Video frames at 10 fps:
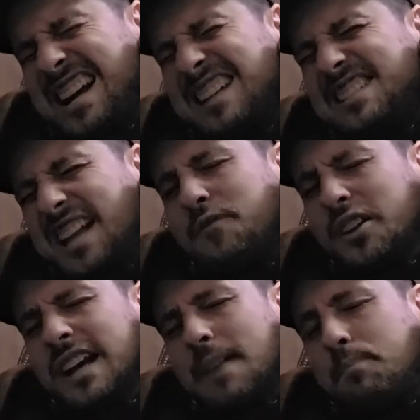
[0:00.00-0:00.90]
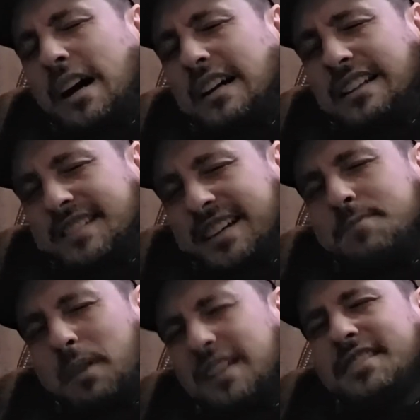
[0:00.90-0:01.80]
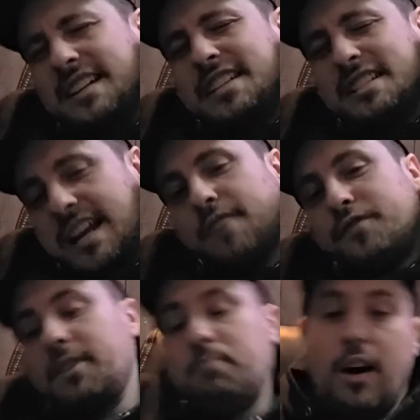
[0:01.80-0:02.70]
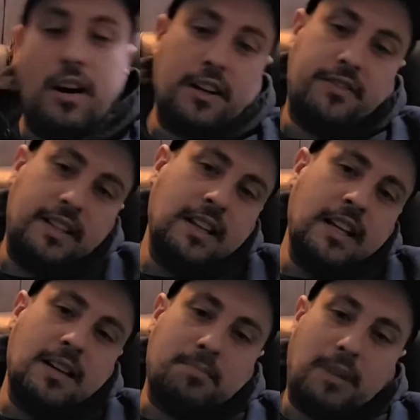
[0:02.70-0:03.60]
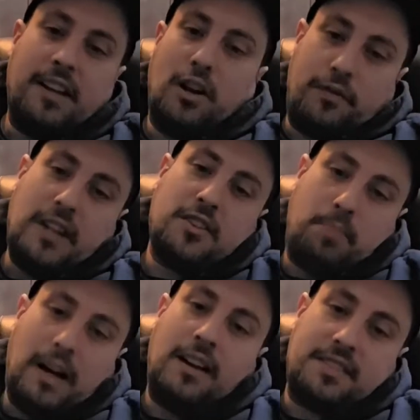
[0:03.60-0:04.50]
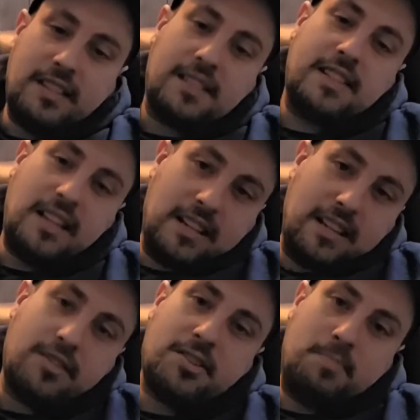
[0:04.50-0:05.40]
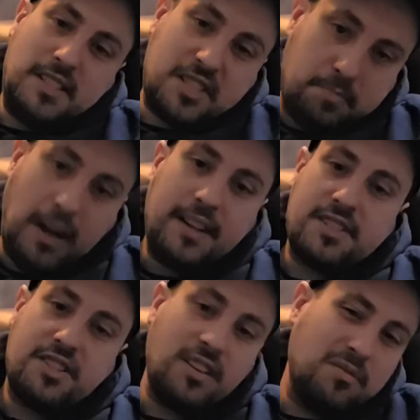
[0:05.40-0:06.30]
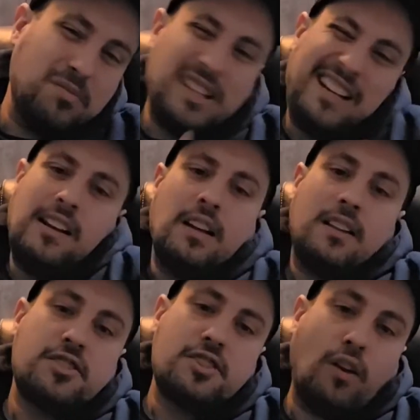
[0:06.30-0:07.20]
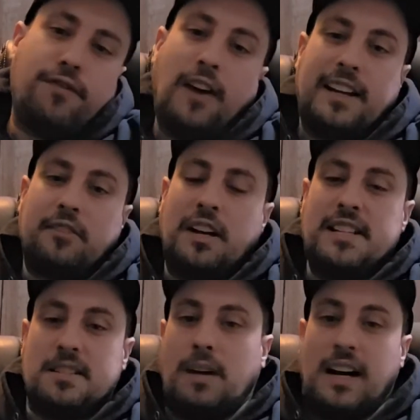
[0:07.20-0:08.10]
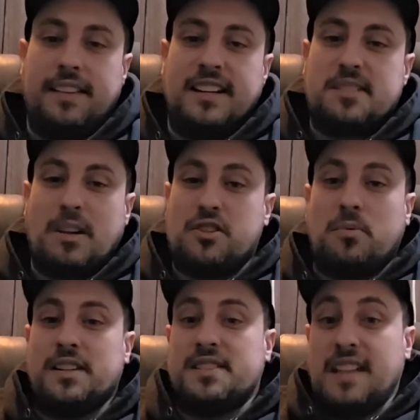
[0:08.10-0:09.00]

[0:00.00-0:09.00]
definitely not politics. Politics is definitely part of it. But I know if I do politics, it can just be spun a certain way. There's no fucking reason behind that, especially when it's